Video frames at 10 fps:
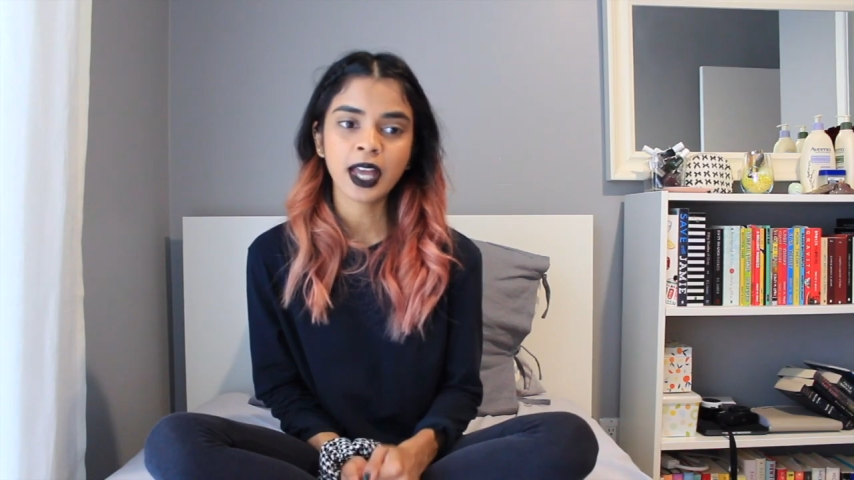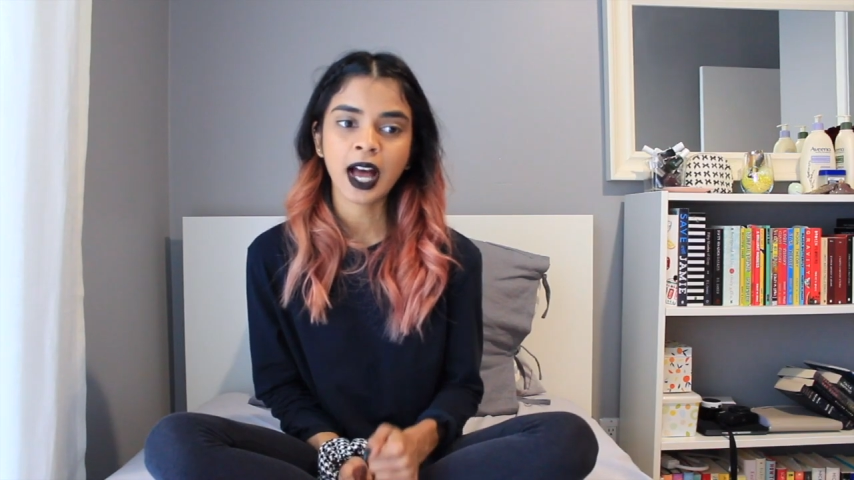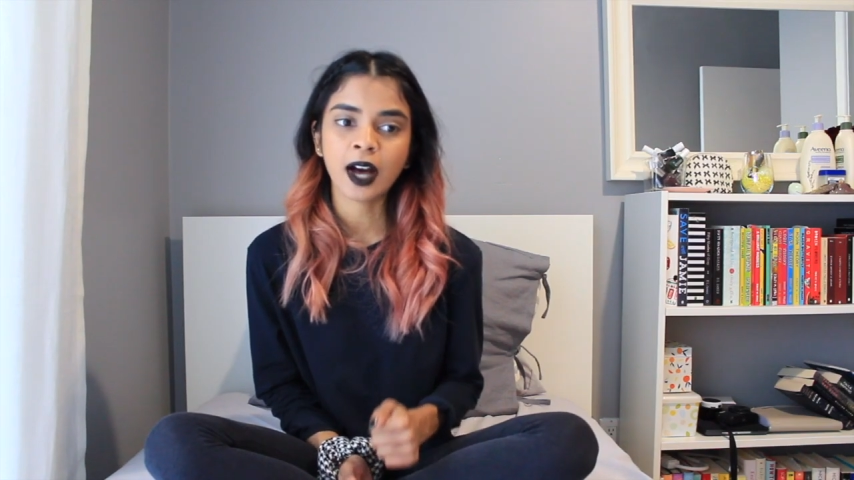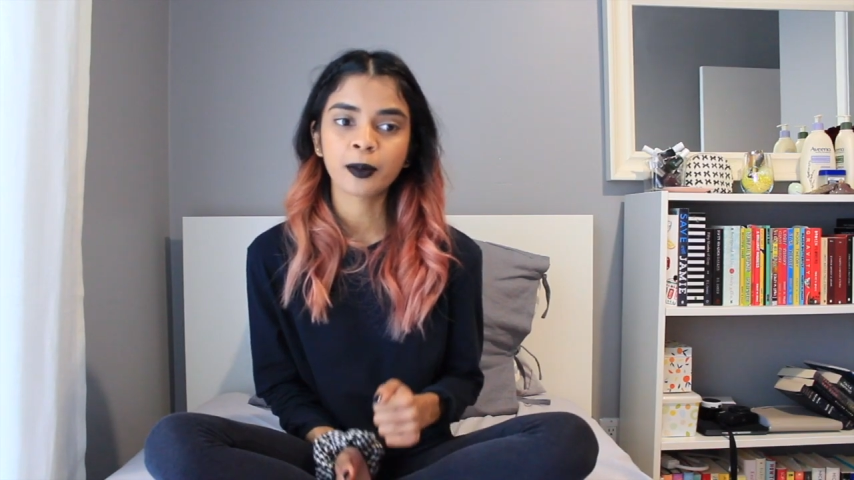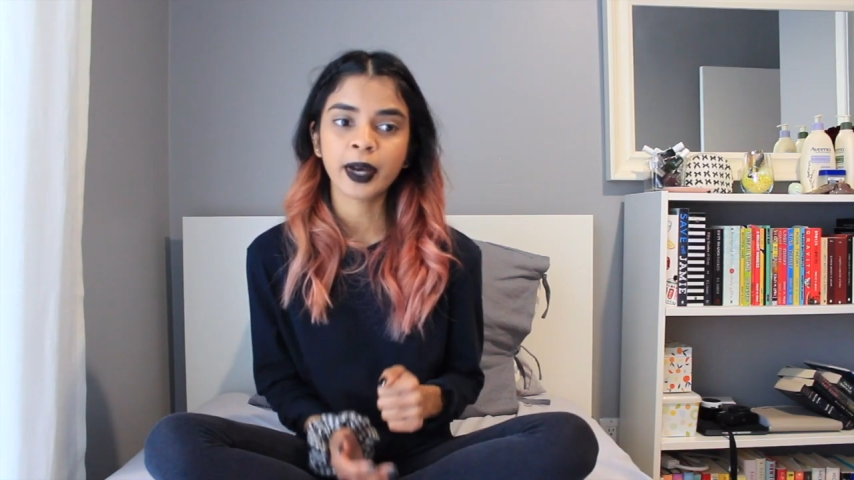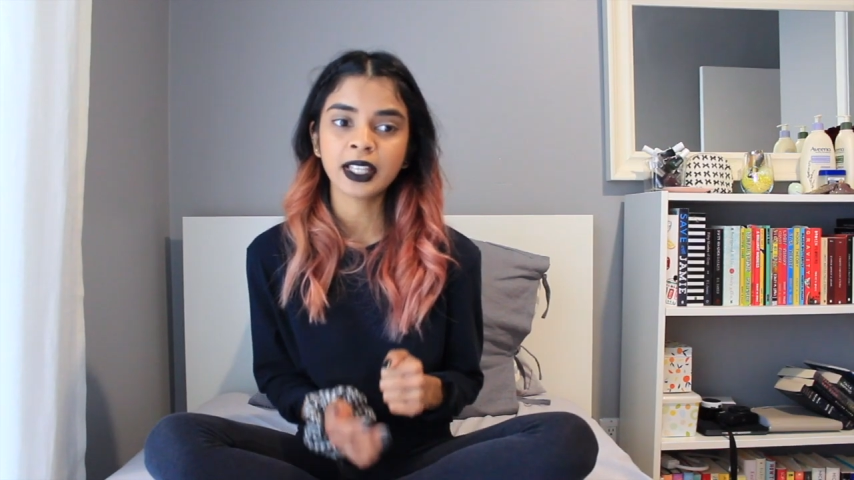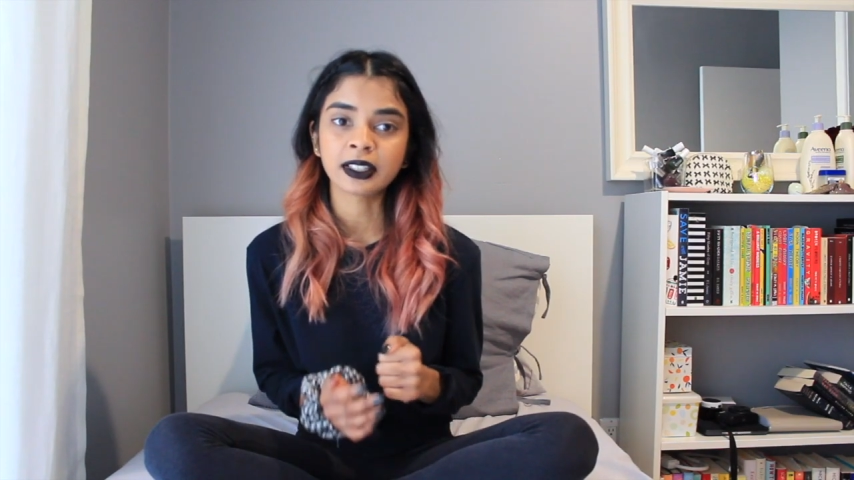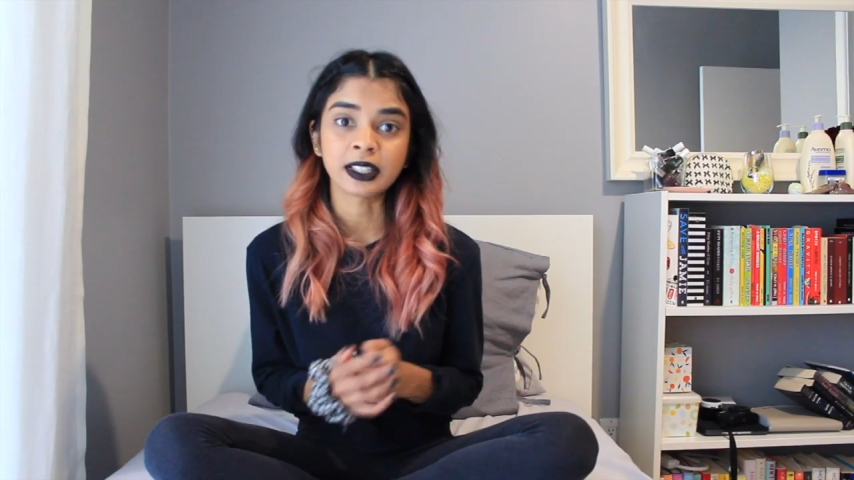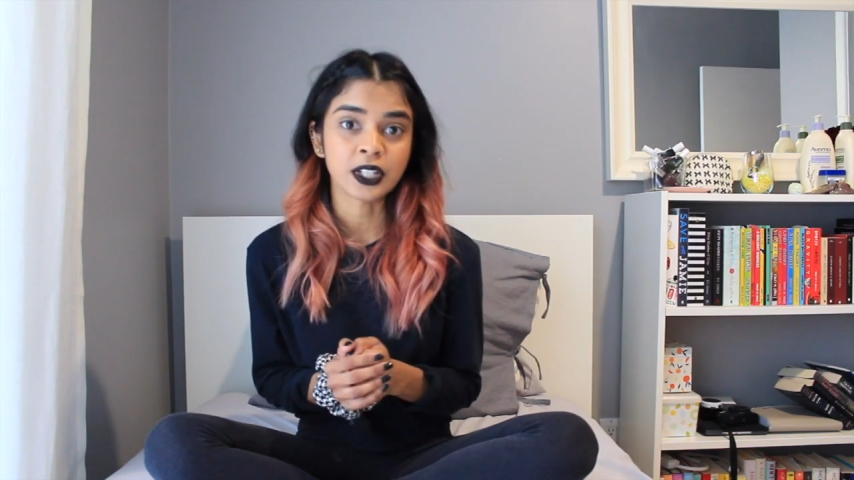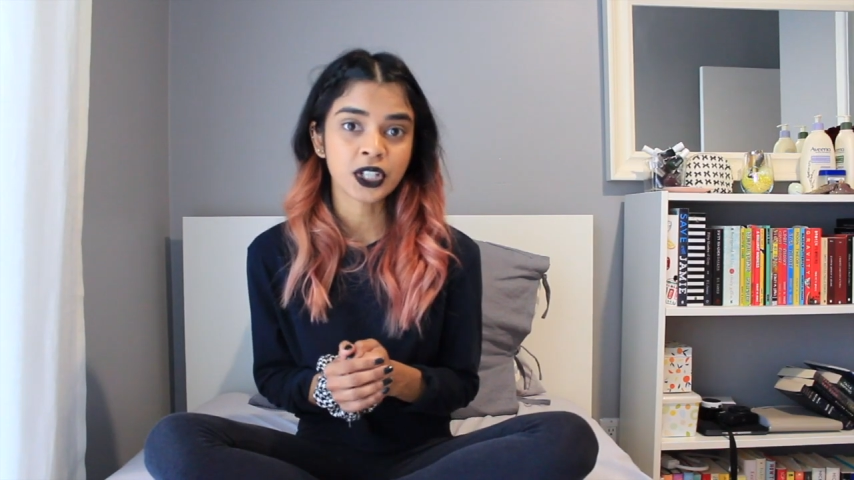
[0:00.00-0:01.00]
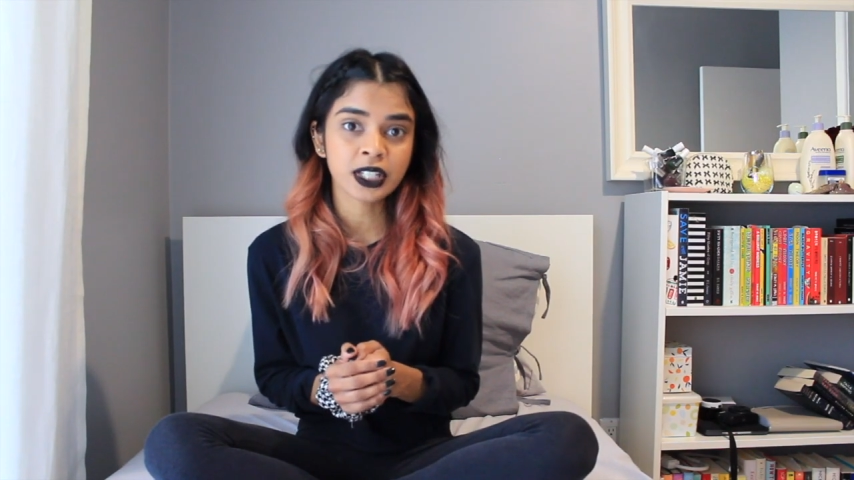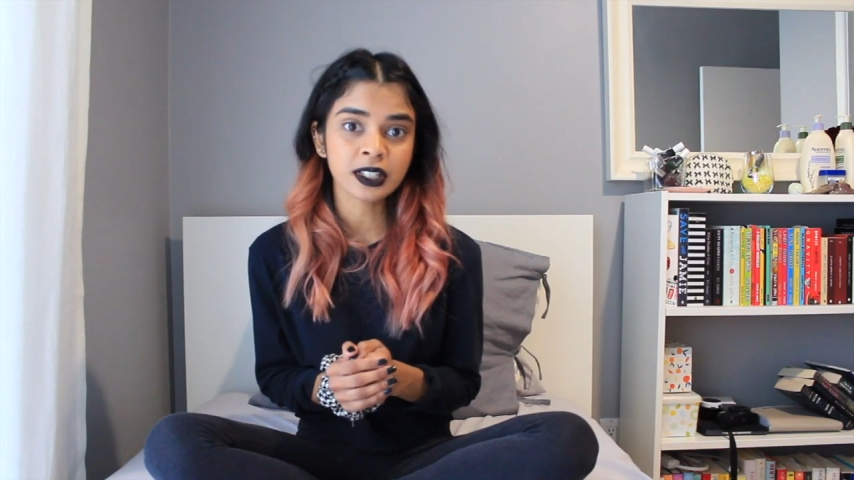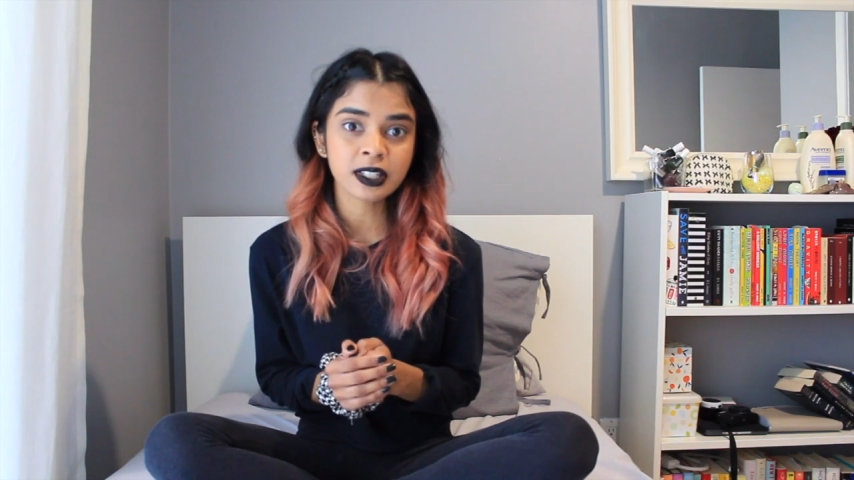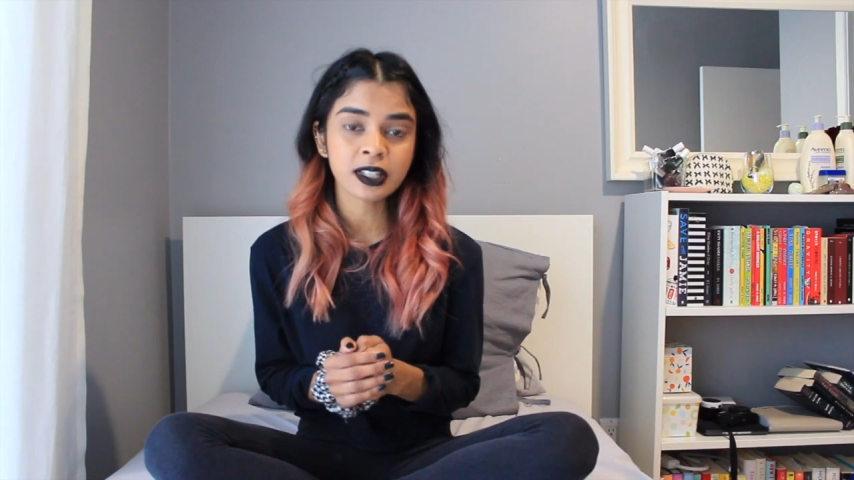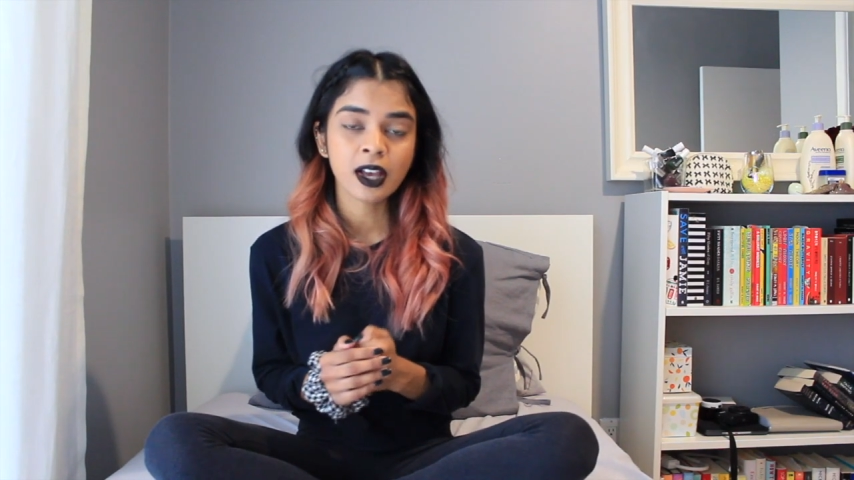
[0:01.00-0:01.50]
how my
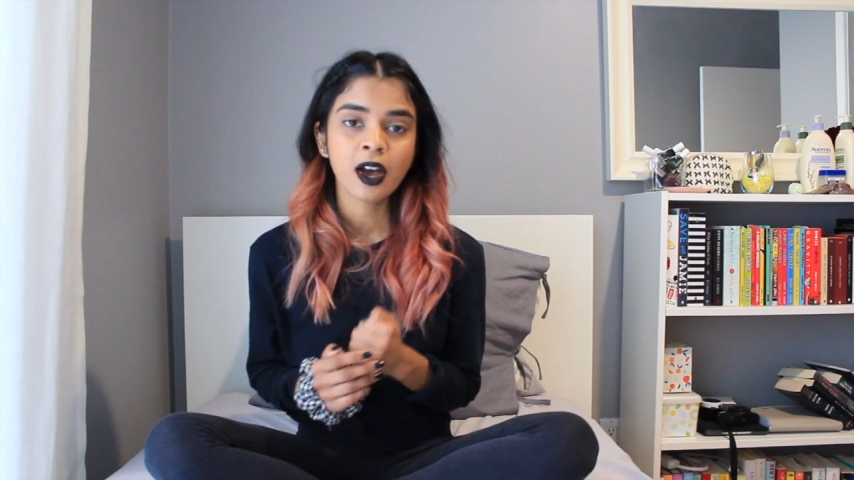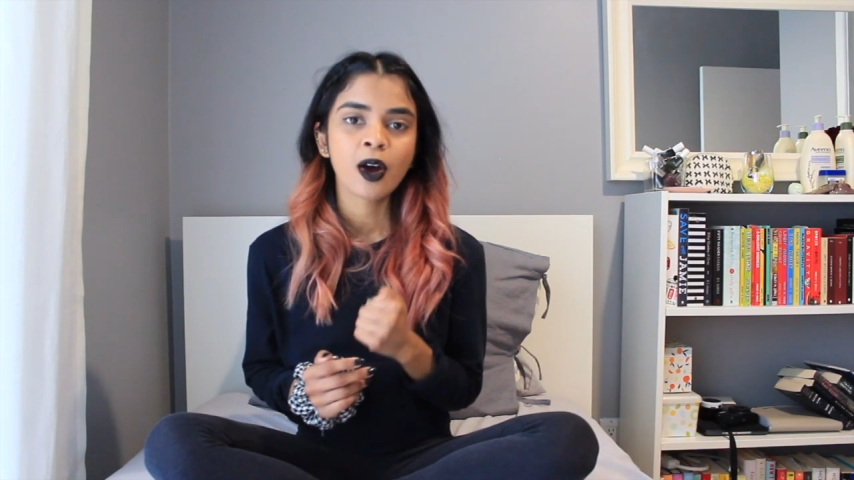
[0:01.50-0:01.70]
lesions